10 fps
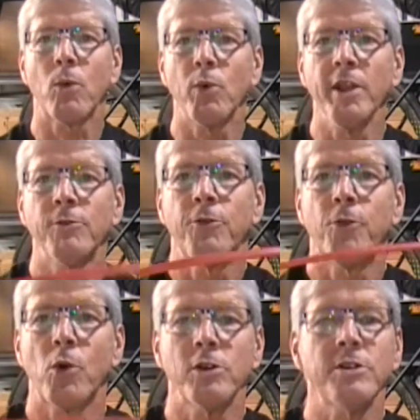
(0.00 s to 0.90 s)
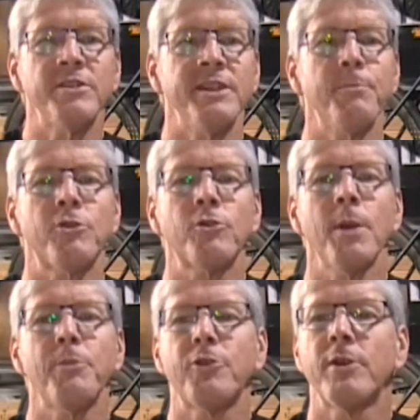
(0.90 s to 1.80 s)
reinforced zip
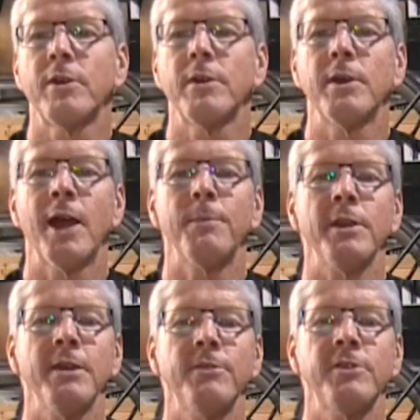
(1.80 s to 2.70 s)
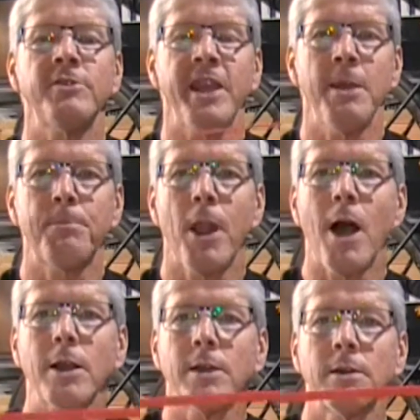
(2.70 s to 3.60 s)
strips. I believe this is a hip
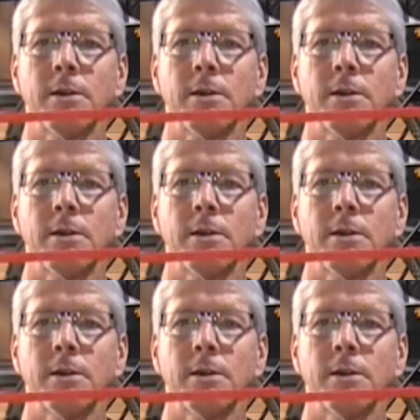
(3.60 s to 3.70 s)
lock.